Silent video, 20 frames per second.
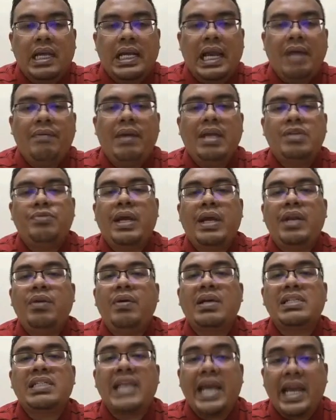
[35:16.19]
Likewise, when
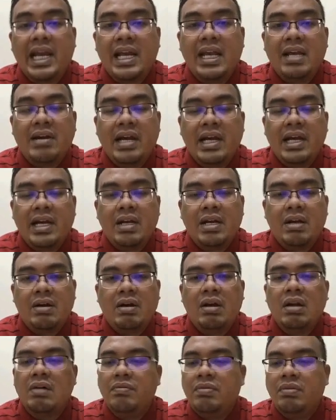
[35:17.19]
you are cycling, right?
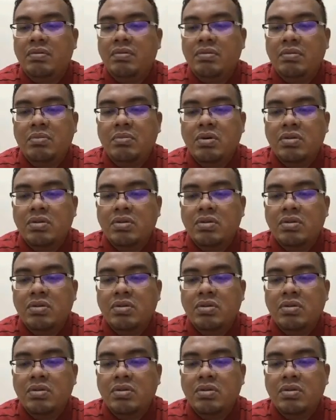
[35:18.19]
All of you,